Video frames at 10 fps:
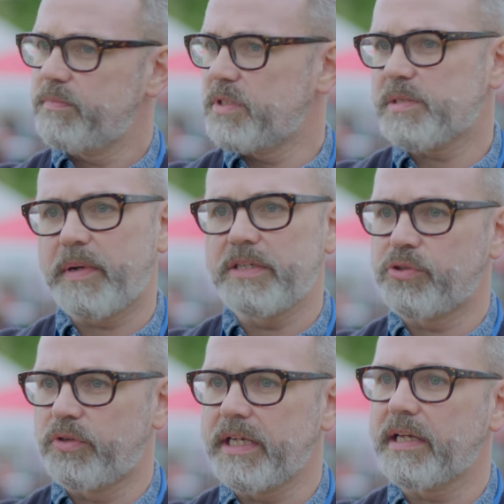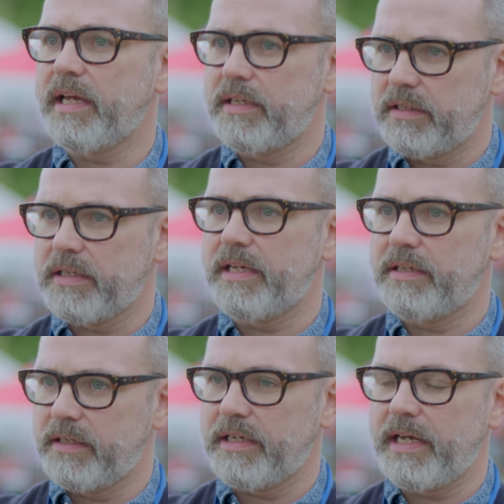just by drawing again and
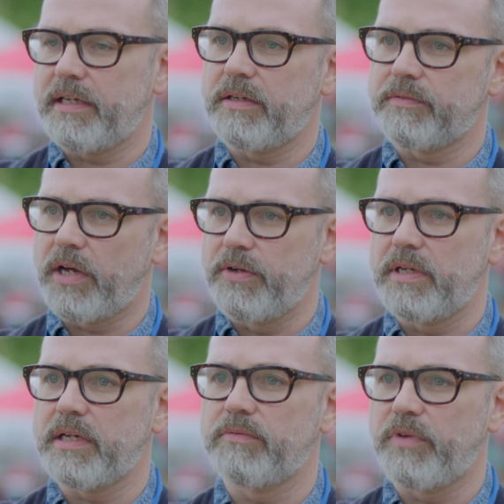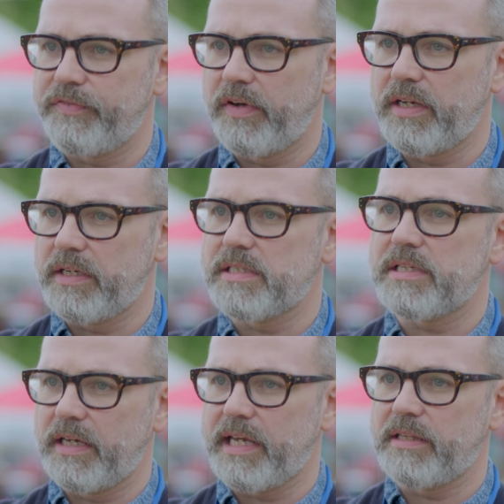again and again and honing and refining
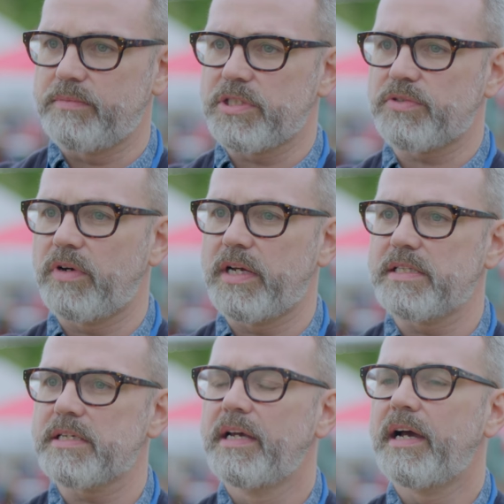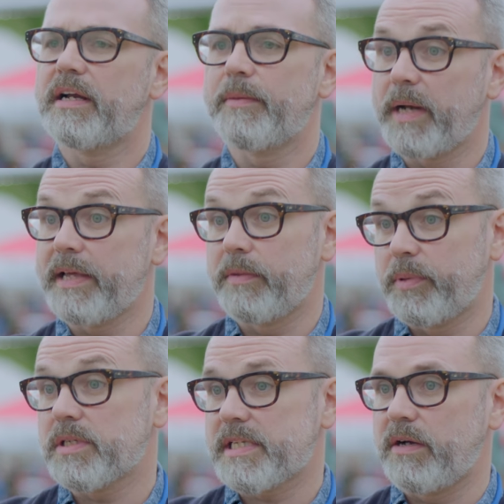until I get them just right. And I plan the
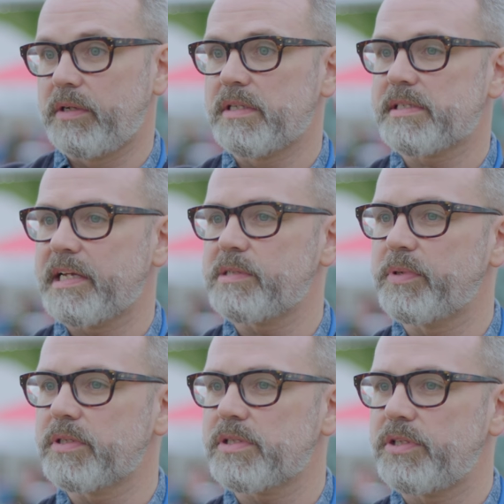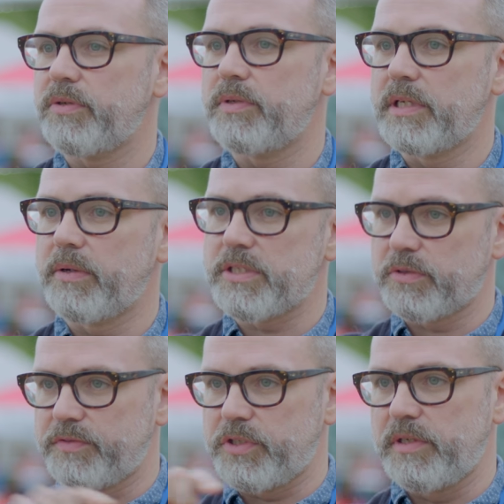books out in the sketchbooks too. You know, I
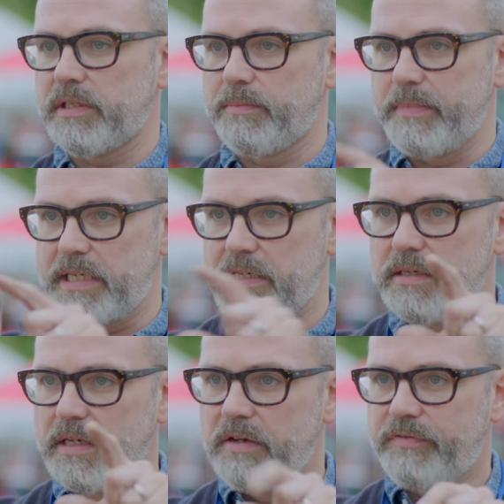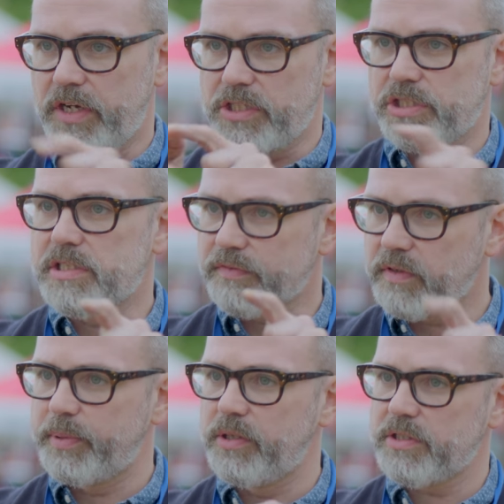sort of do little mini versions of
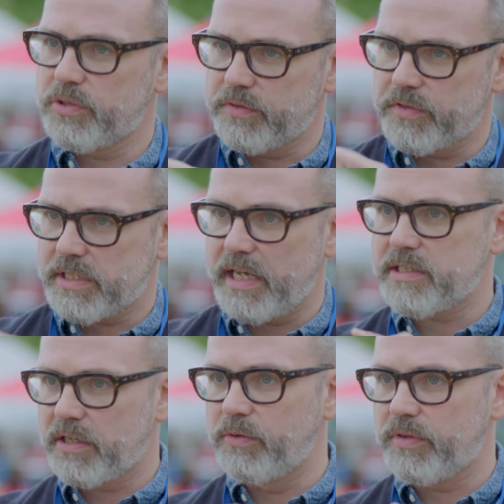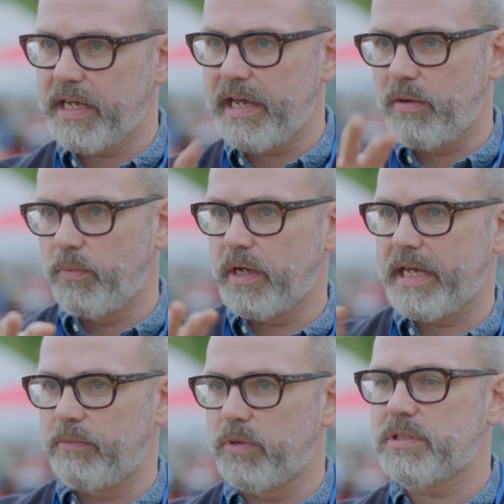the book, sort of sketch the whole thing out and work
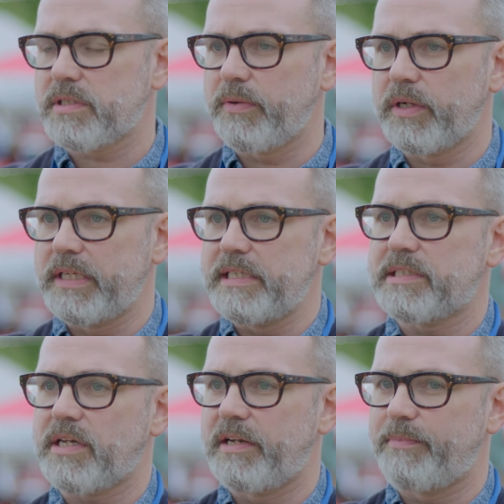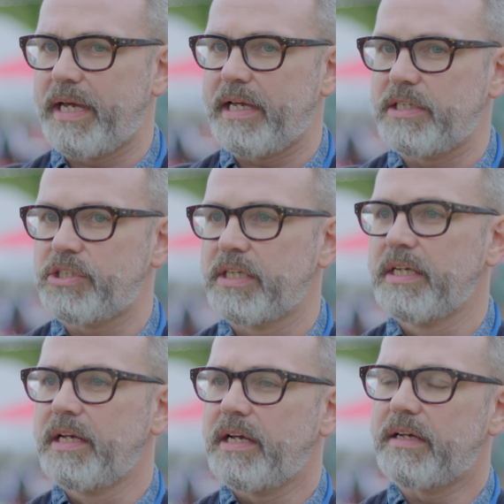out what's going on each kind of page.
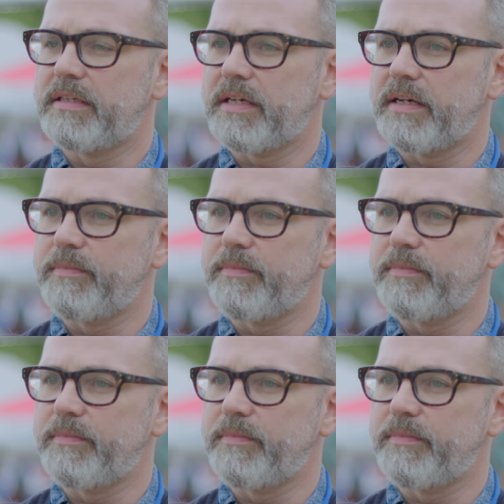And